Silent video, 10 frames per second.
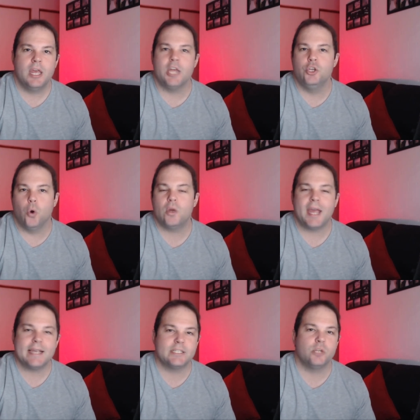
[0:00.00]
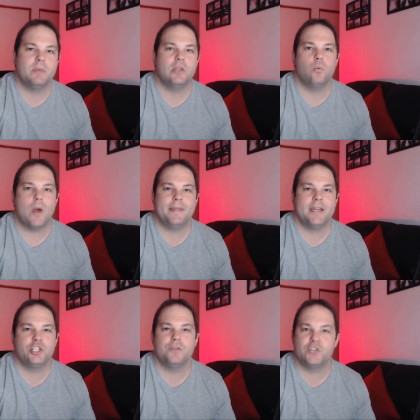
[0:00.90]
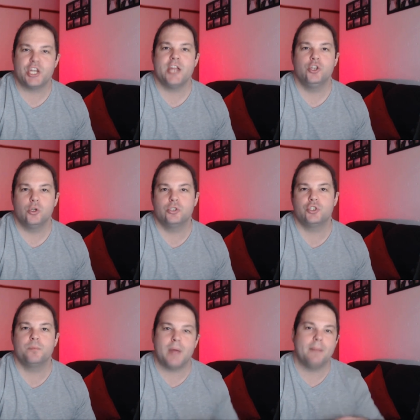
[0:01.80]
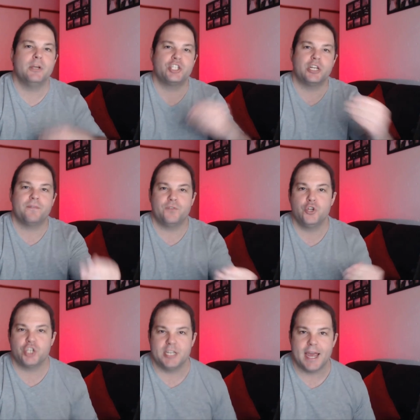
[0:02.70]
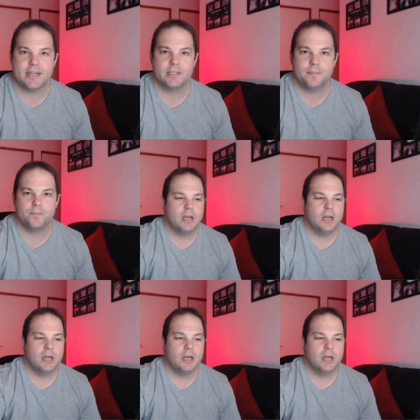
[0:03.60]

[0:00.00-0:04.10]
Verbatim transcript: In your case, it'll be the one that you've scheduled to publish in a future date.